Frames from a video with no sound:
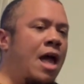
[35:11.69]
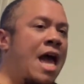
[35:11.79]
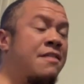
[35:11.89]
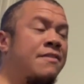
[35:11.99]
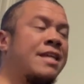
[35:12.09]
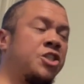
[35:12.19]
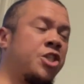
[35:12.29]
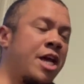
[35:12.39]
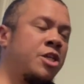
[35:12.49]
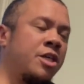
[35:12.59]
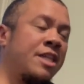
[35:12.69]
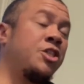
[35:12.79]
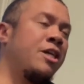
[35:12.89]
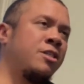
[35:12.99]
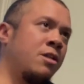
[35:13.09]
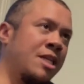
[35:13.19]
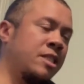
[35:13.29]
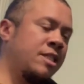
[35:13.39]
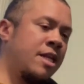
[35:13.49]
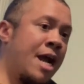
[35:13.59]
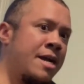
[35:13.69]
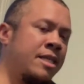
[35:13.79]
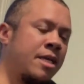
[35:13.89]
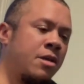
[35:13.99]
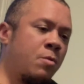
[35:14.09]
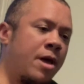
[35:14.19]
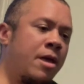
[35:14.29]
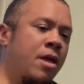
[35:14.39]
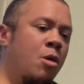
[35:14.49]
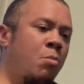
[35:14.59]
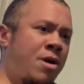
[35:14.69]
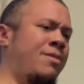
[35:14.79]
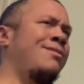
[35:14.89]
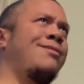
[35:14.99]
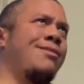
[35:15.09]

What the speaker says: And I think that's changing. That's changed a lot since the 90s anyway, but